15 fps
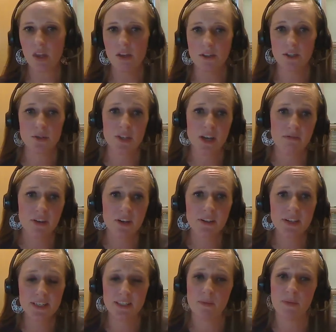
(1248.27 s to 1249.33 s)
So
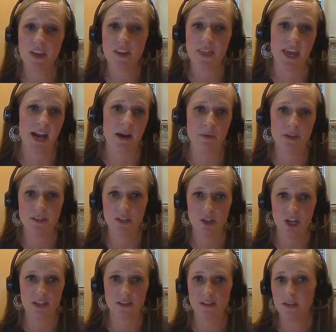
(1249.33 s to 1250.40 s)
definitely something that I would
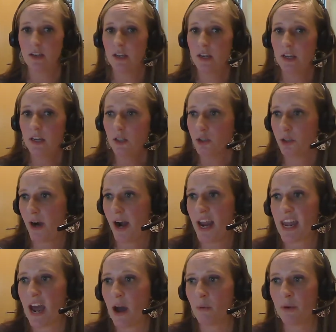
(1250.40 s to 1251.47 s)
suggest
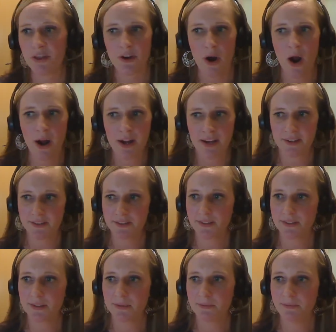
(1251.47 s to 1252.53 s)
trying out with your
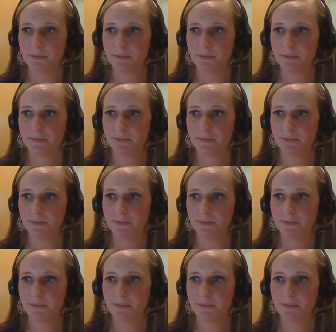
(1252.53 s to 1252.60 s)
audience.